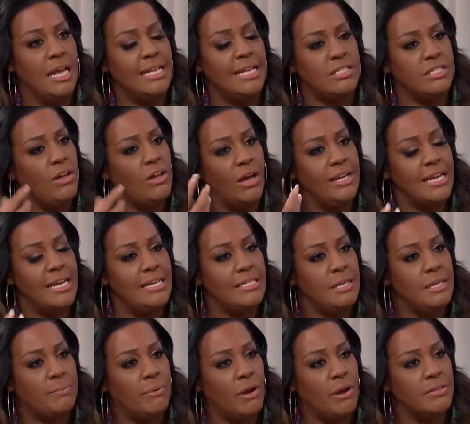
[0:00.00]
it's not an
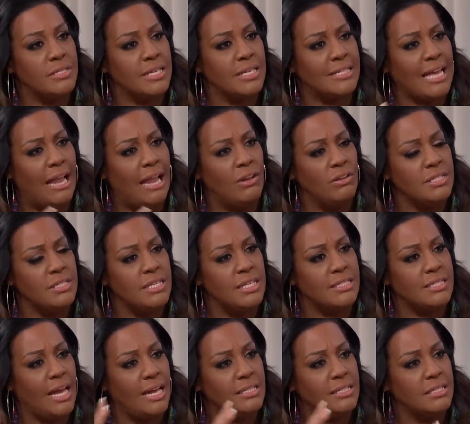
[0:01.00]
easy process. How long does
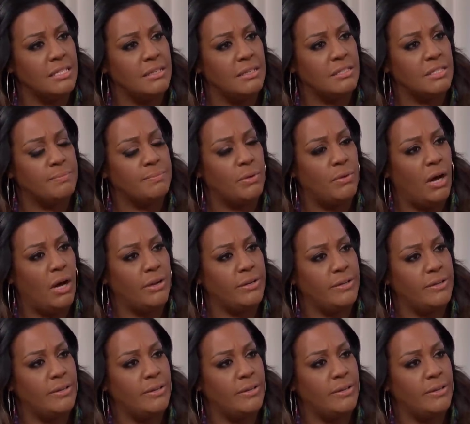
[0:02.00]
it take to put on?